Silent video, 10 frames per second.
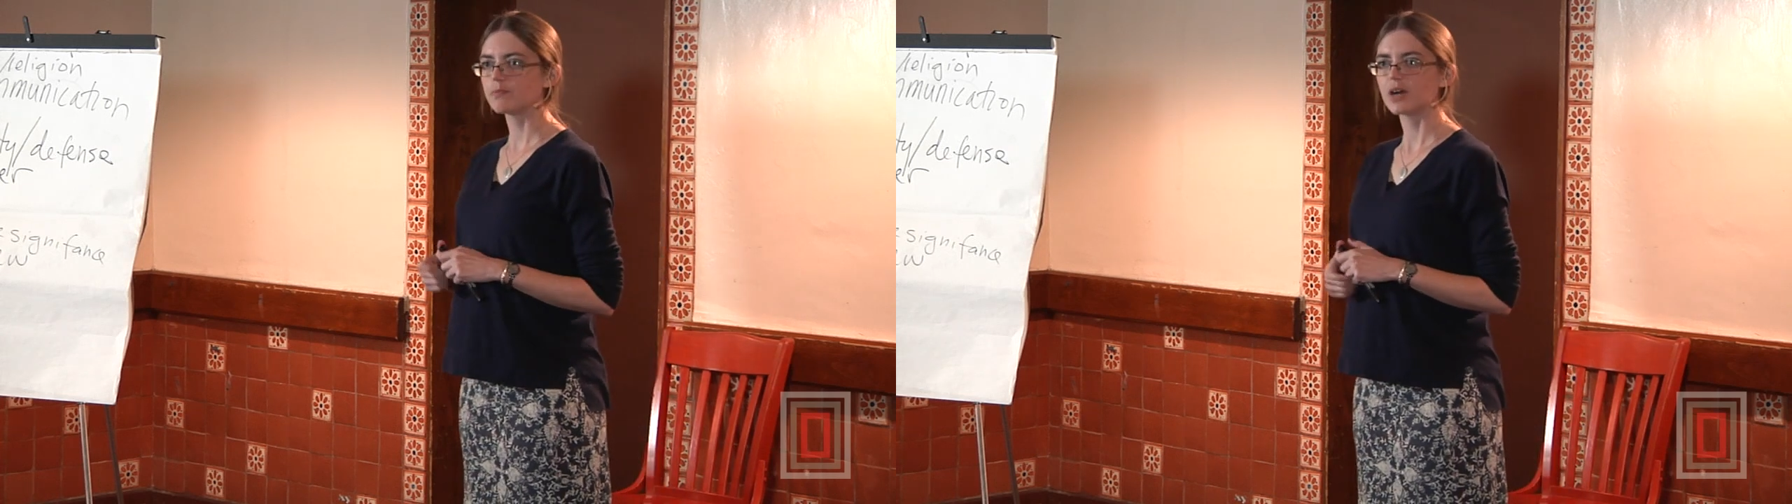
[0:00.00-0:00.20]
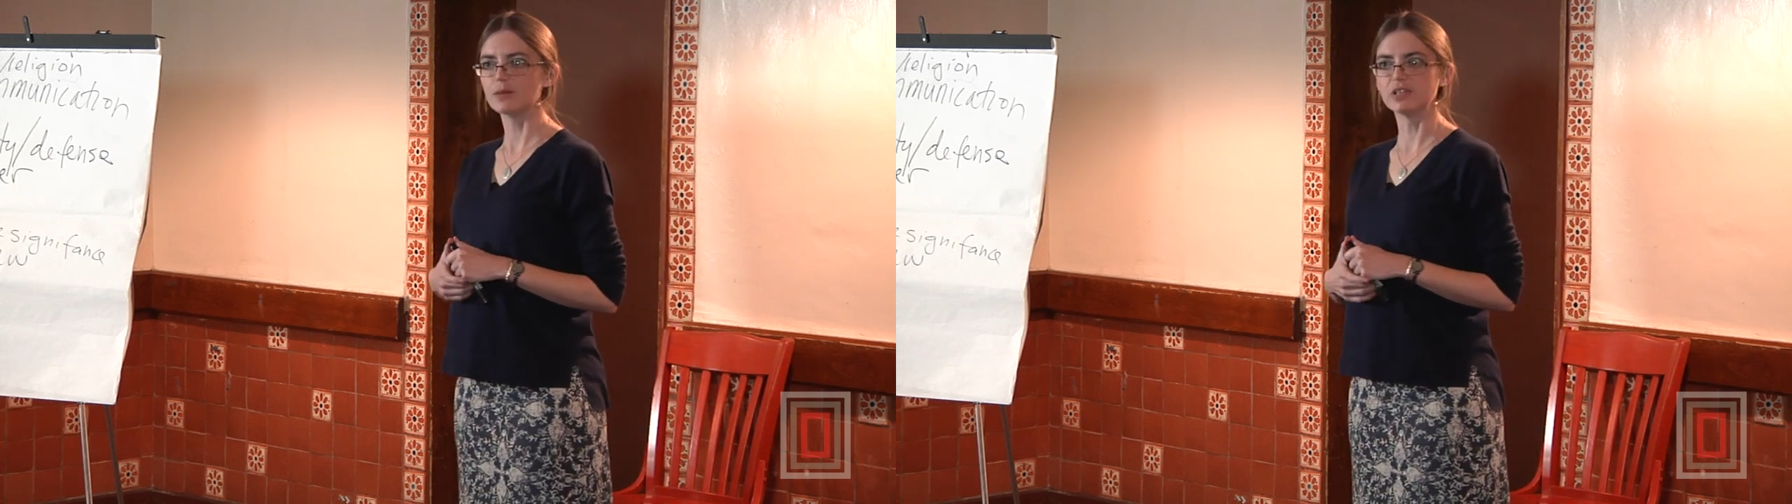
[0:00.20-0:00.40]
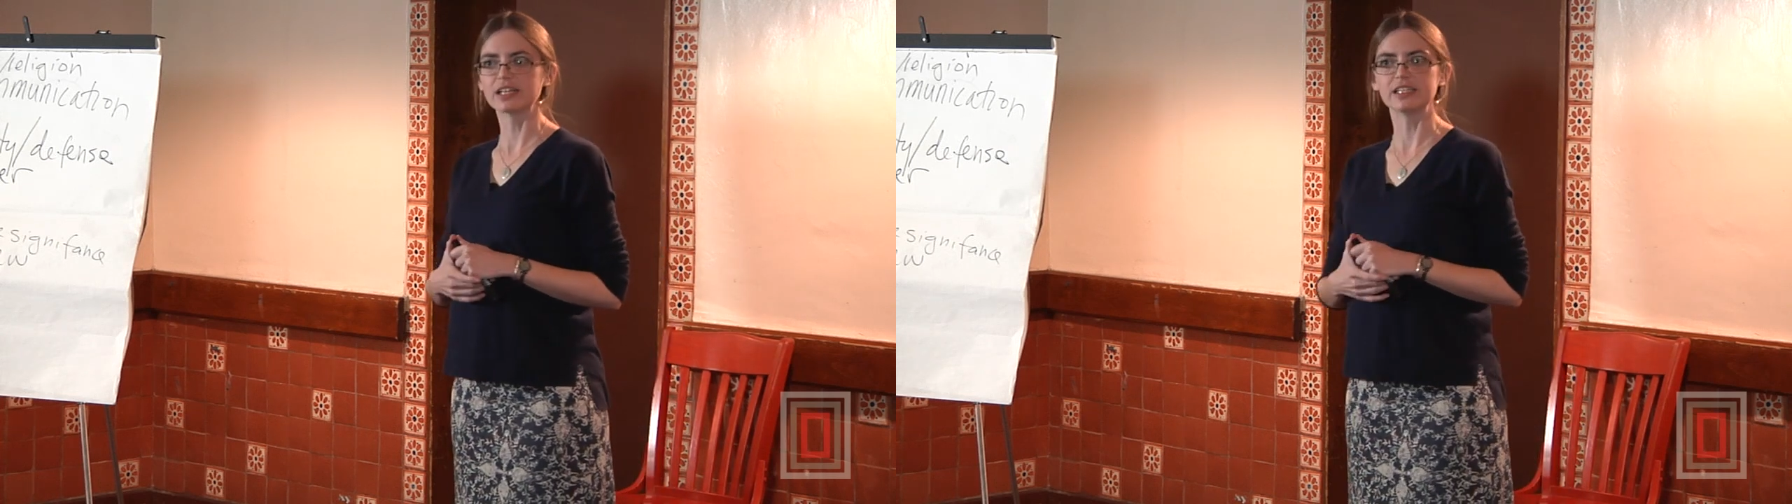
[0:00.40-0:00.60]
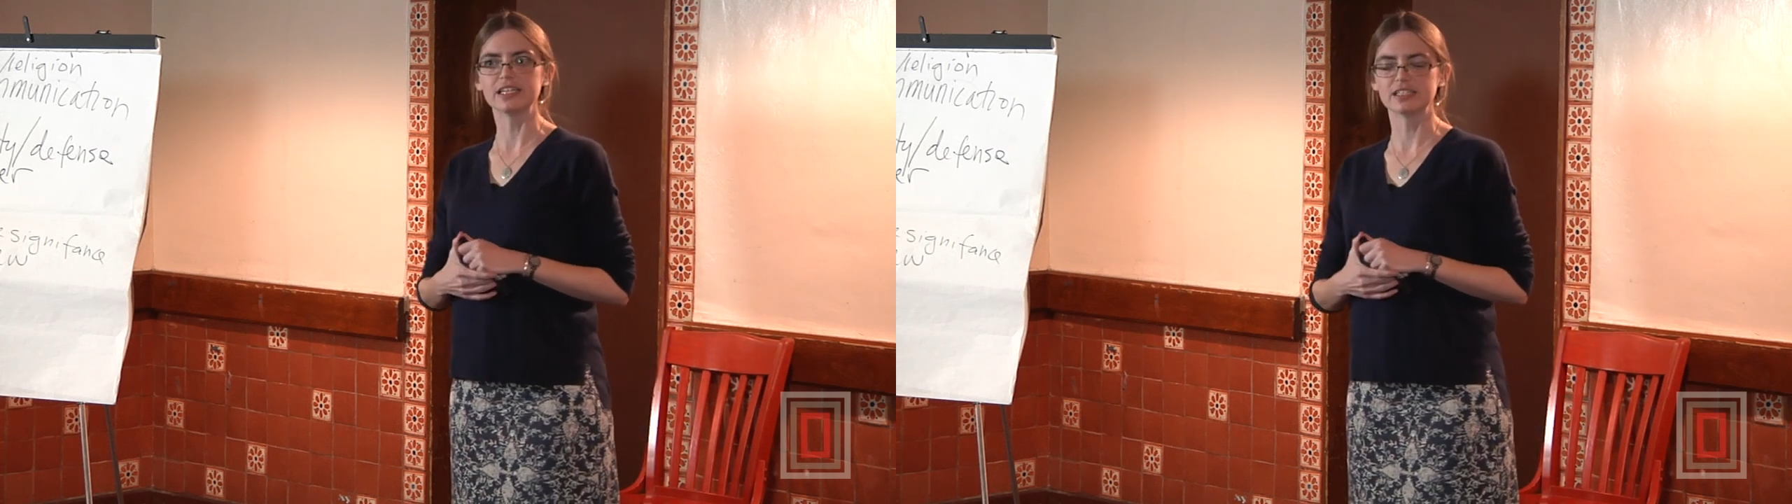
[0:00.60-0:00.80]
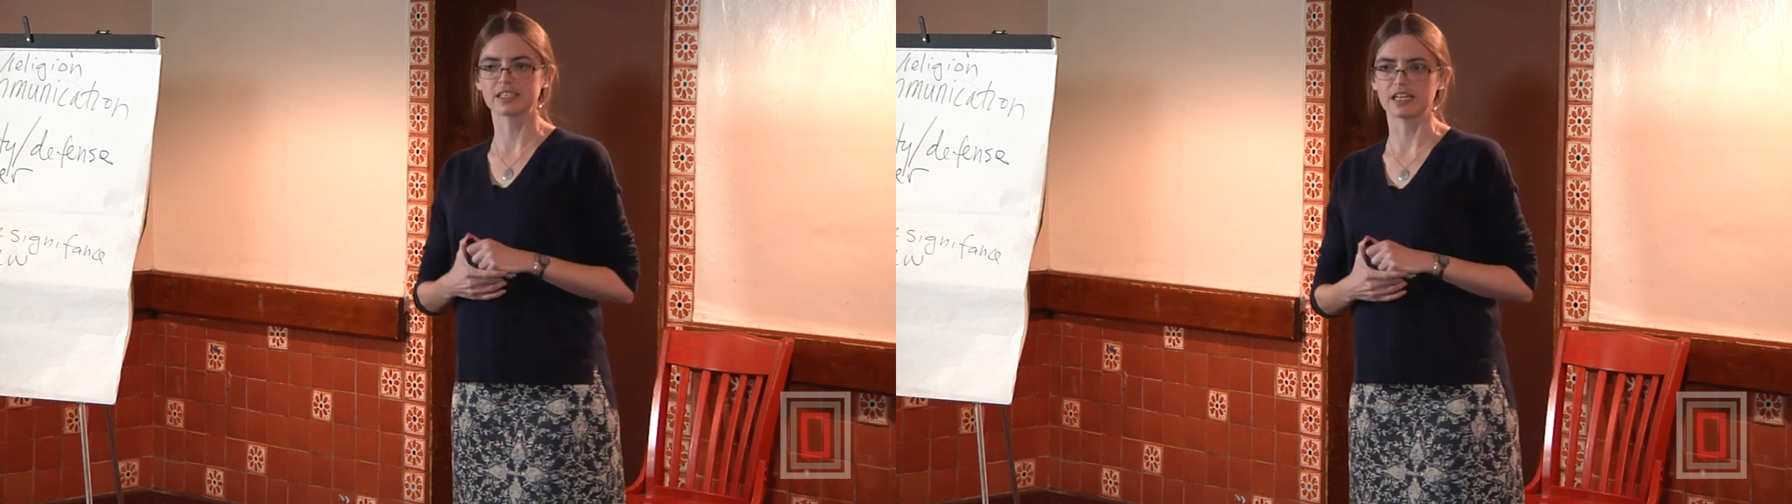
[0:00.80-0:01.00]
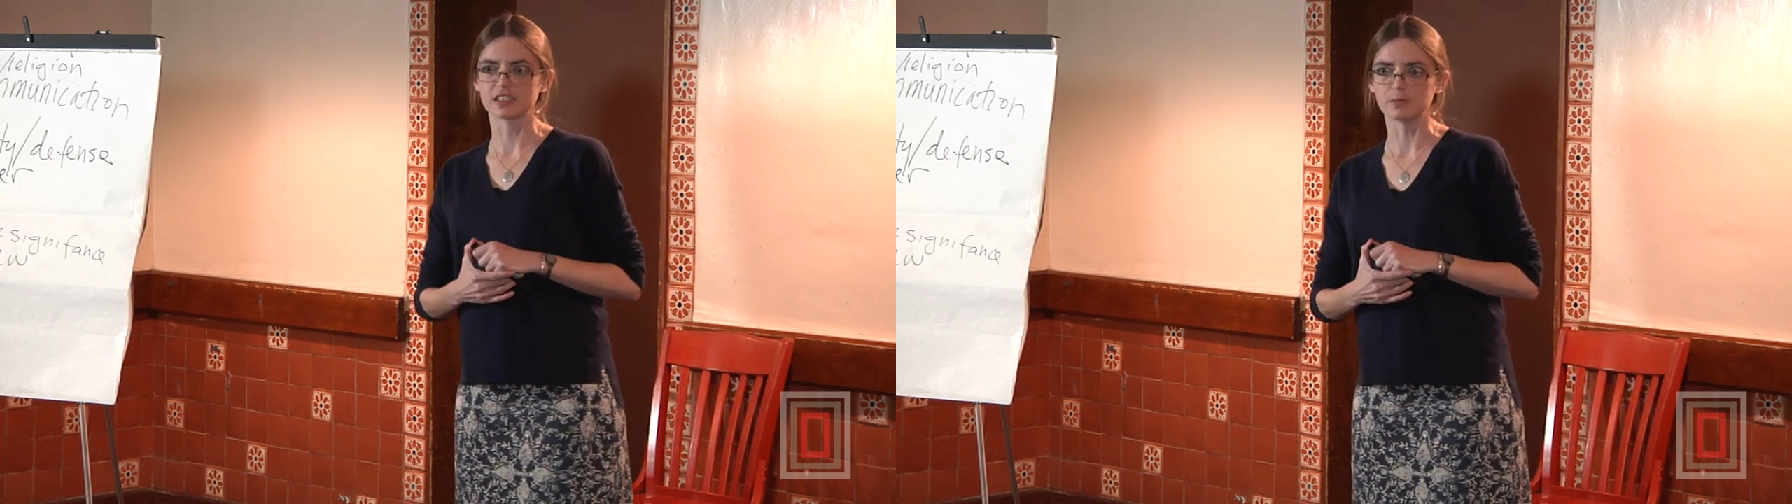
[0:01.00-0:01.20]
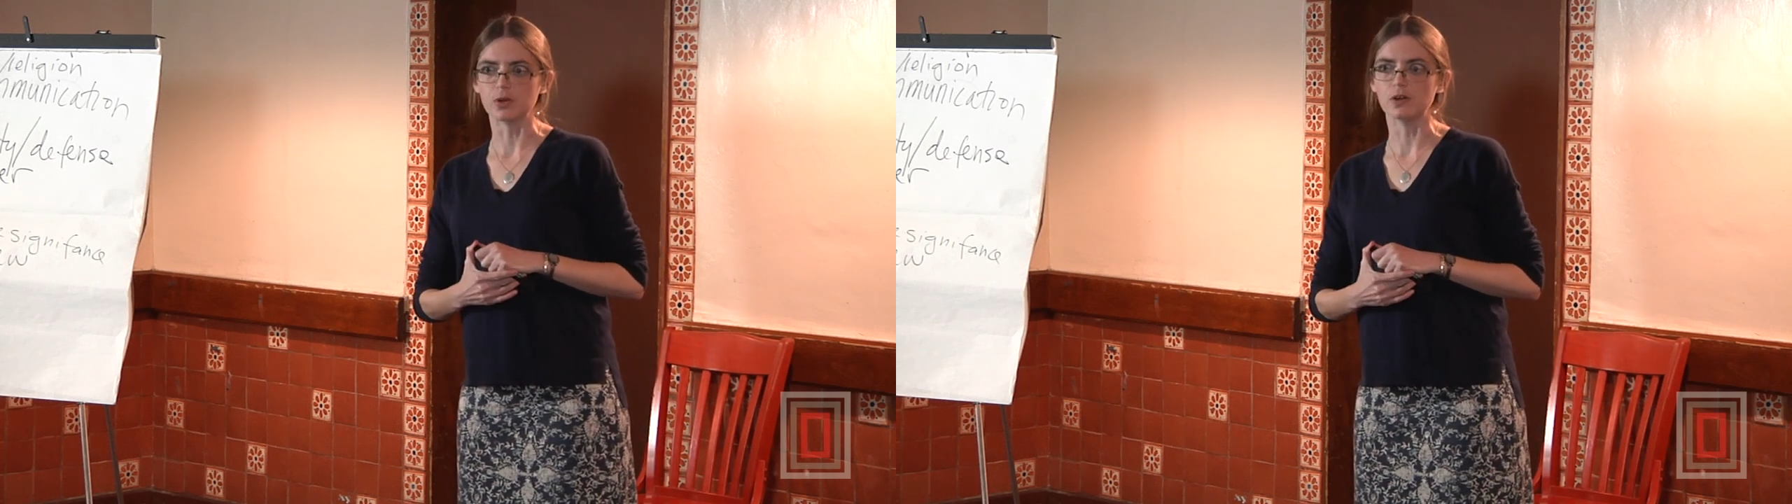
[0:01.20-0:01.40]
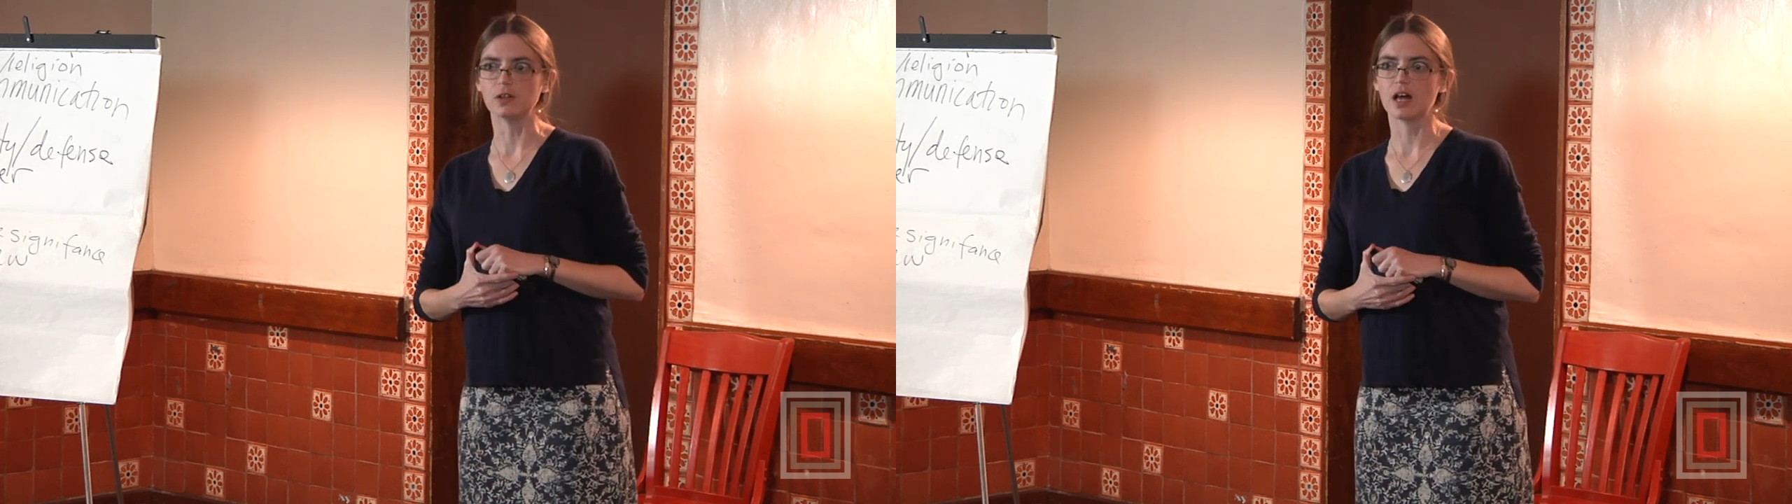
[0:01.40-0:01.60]
publicly
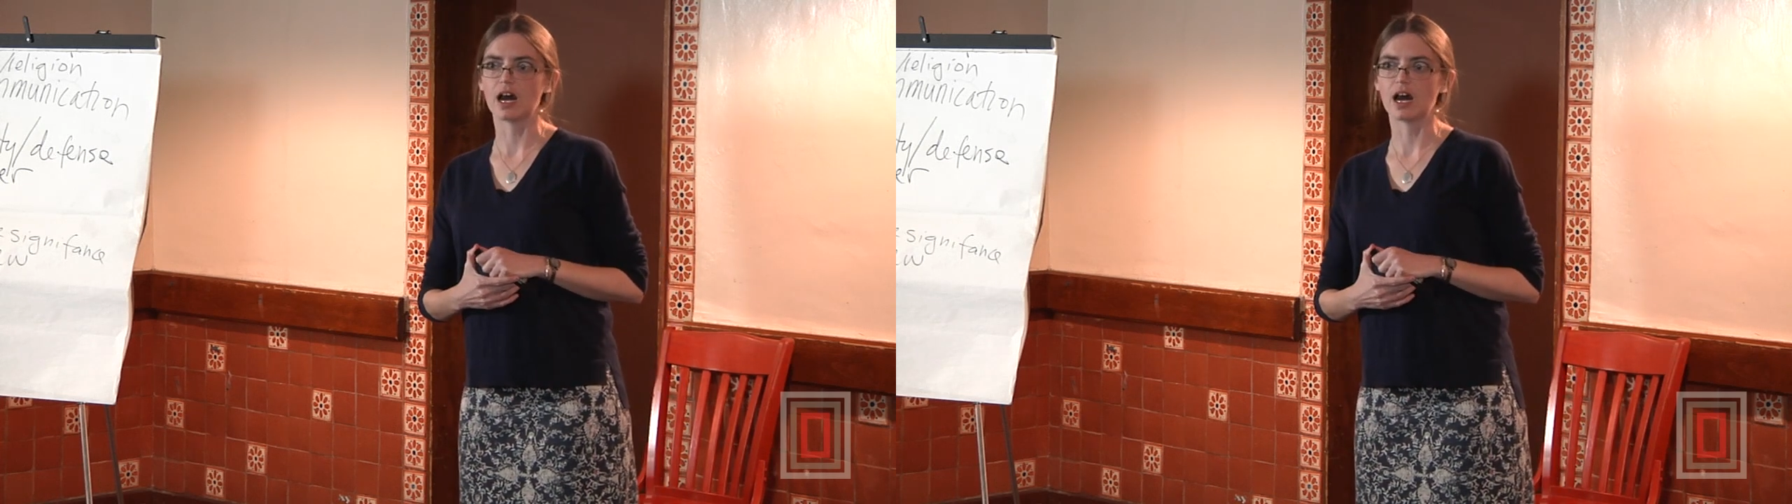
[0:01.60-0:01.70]
accessible,